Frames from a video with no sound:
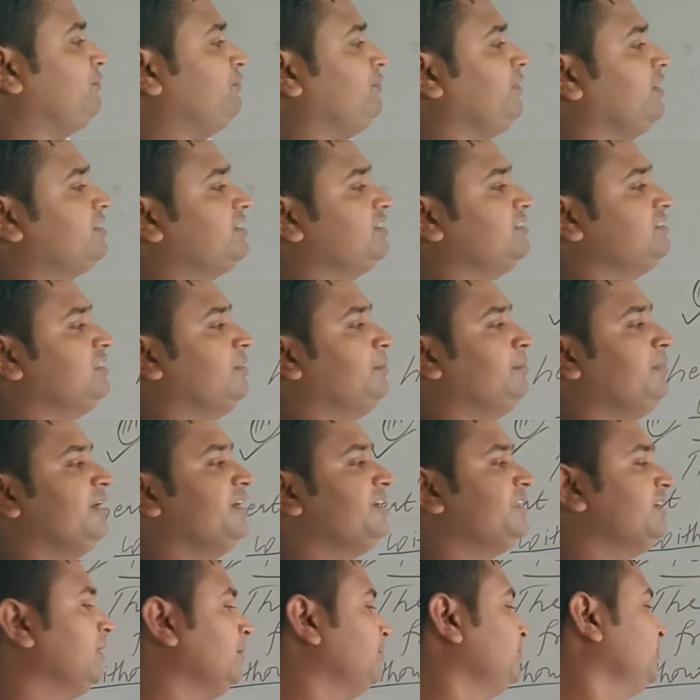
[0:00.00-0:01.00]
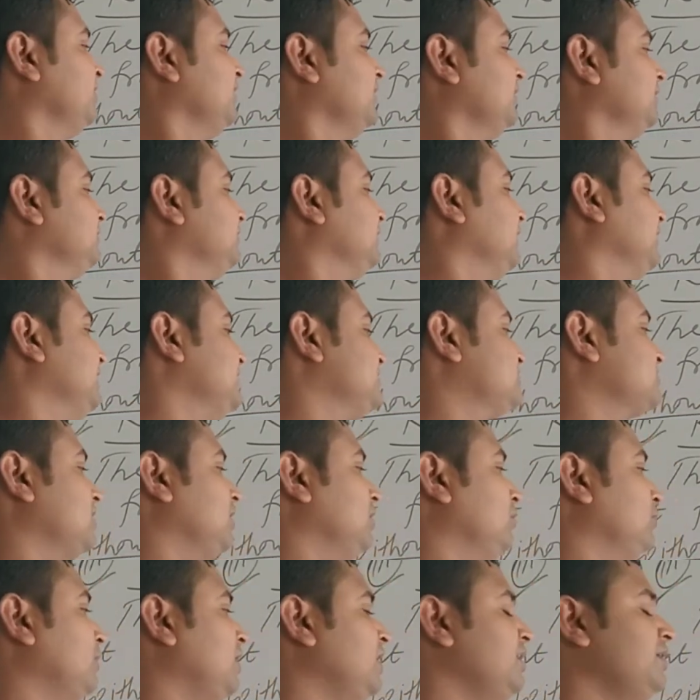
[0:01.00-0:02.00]
affecting the medium, that is
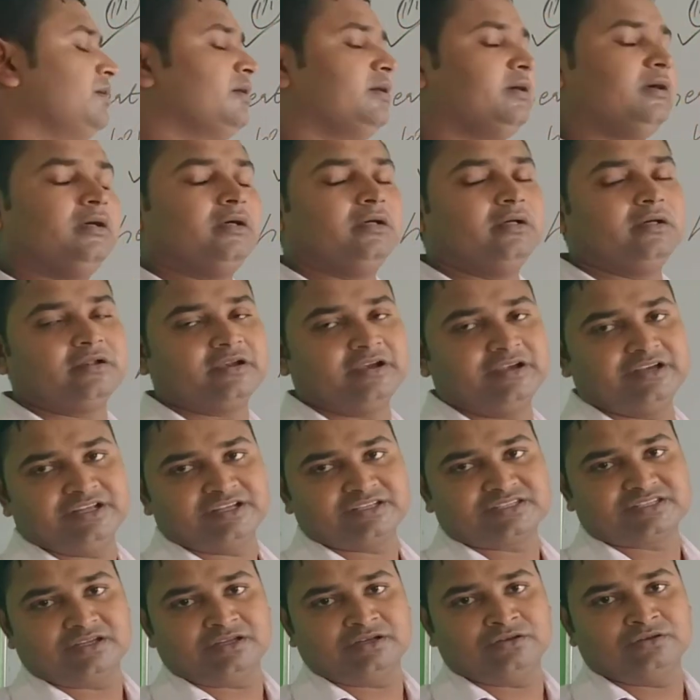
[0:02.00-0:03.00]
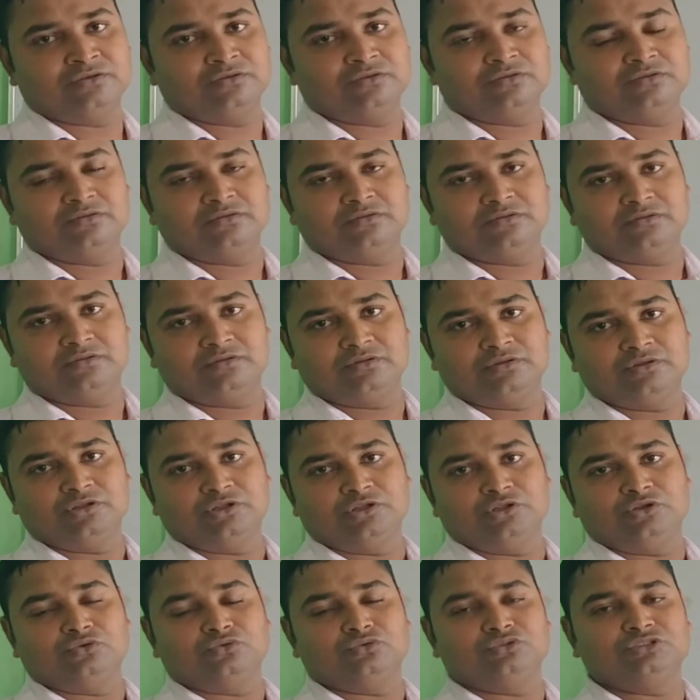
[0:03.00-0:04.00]
called what? Radiation.
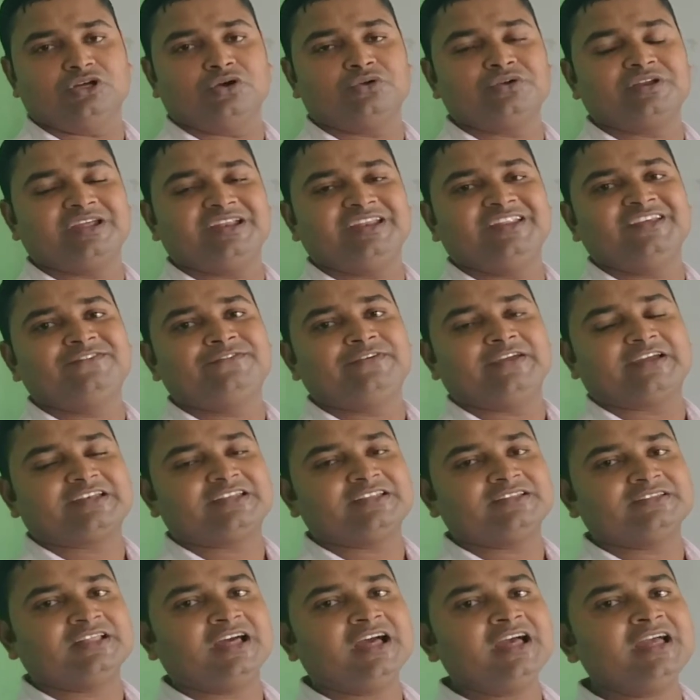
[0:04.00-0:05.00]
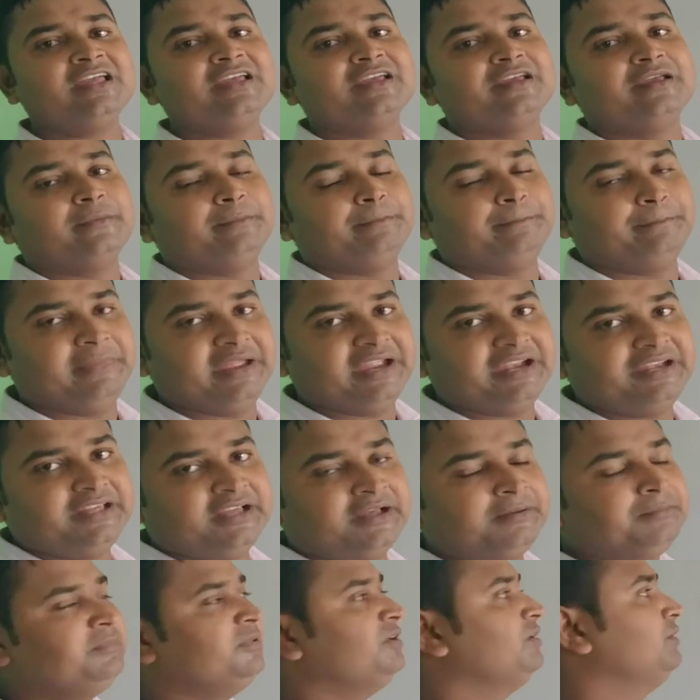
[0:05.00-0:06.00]
Without any affecting the
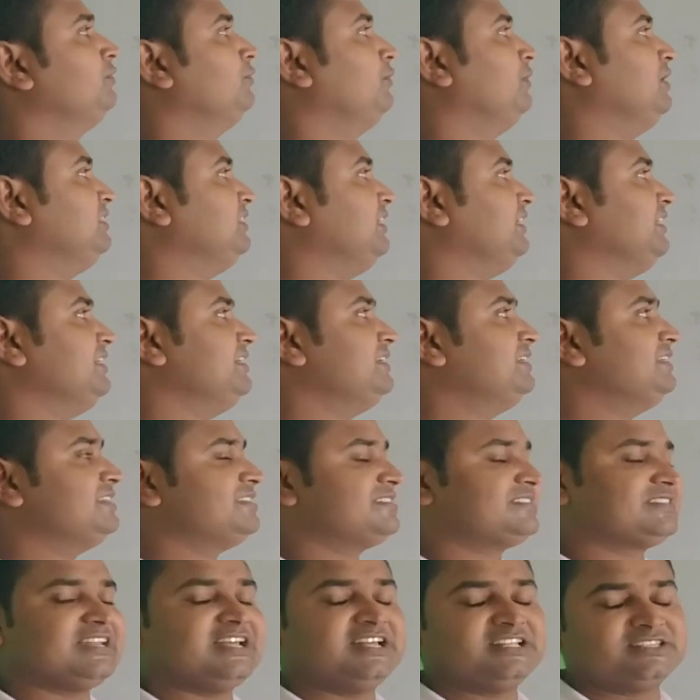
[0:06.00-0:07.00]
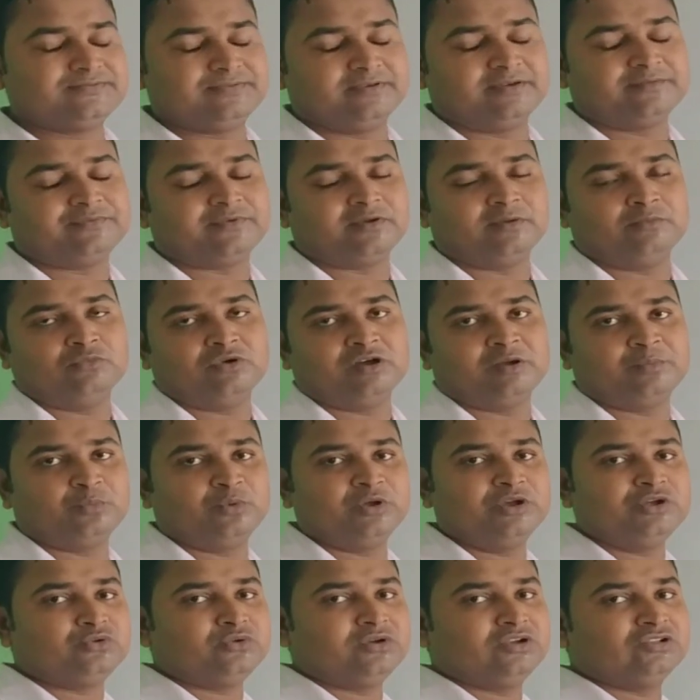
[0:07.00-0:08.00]
medium, when the heat is transferred from one
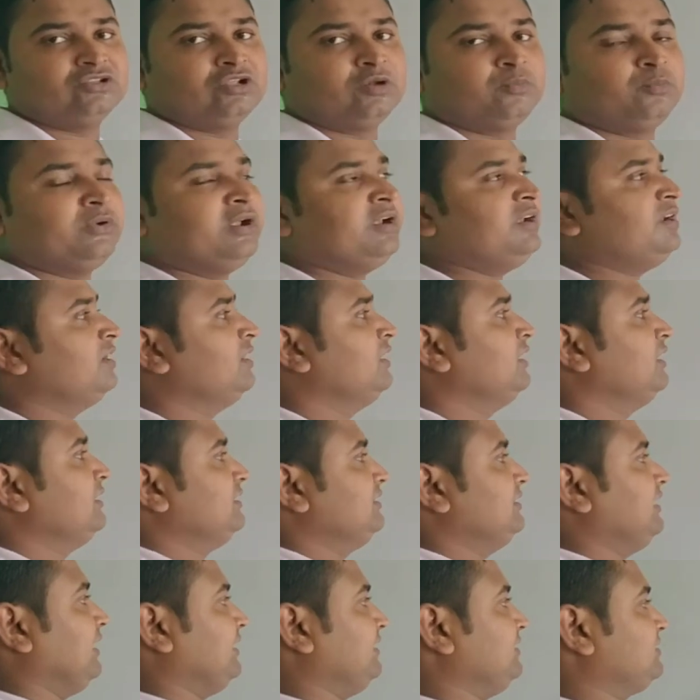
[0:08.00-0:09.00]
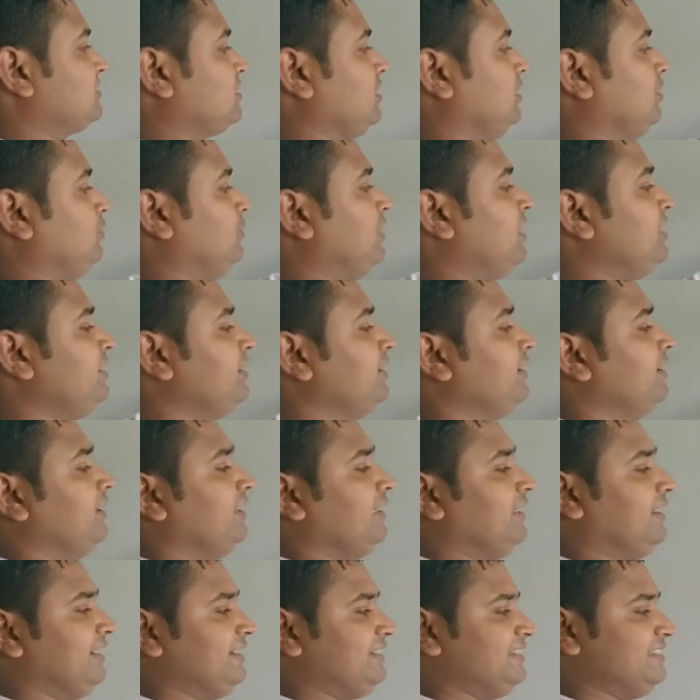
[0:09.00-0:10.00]
point to another point, that is called
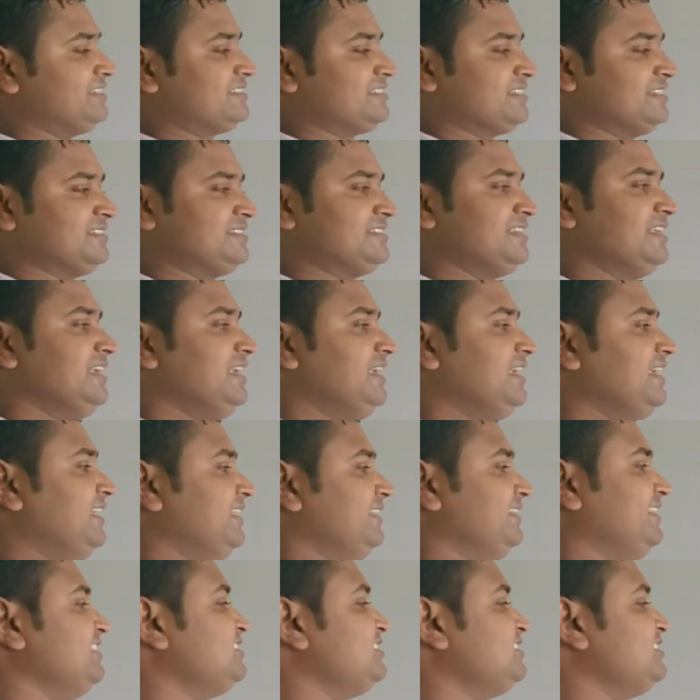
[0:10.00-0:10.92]
what? Radiations. In